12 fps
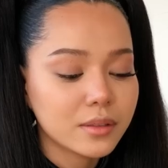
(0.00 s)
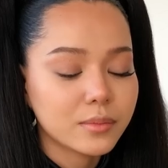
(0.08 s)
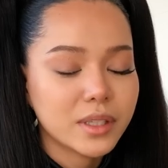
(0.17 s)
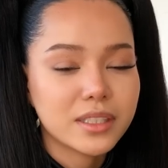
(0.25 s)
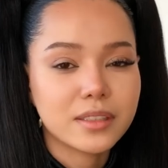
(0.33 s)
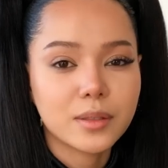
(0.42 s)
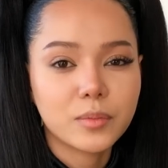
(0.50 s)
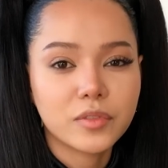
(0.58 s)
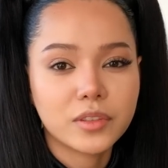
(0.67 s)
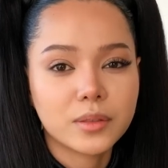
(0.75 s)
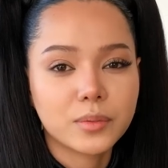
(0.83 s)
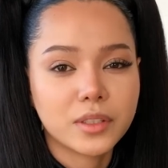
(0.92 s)
My tip
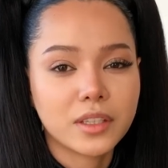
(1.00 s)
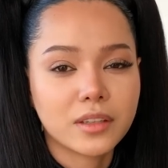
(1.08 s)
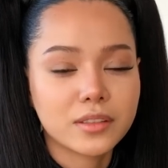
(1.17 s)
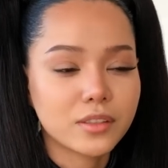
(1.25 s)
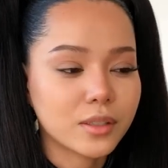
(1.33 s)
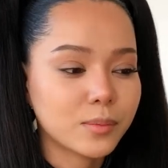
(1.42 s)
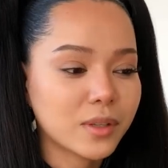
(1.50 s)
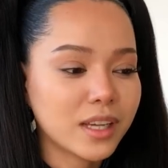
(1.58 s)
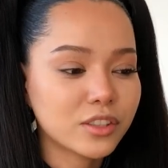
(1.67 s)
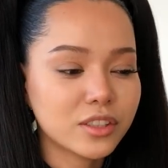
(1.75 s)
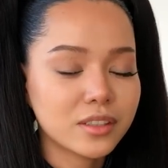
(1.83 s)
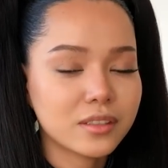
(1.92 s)
for putting on strip
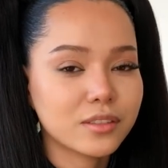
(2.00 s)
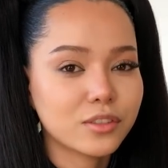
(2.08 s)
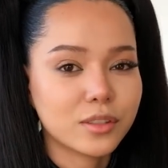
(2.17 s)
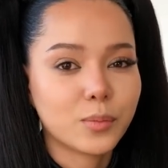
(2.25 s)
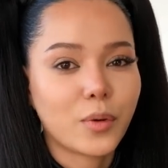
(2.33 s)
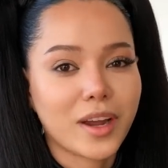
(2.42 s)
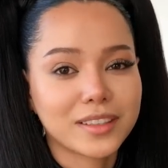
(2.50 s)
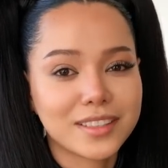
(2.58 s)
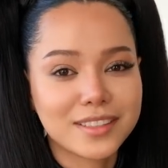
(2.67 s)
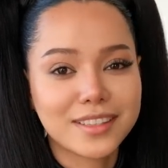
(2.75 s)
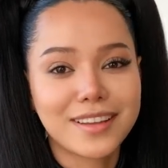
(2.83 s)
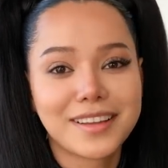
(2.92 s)
lashes is just
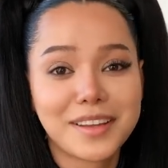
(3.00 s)
practicing.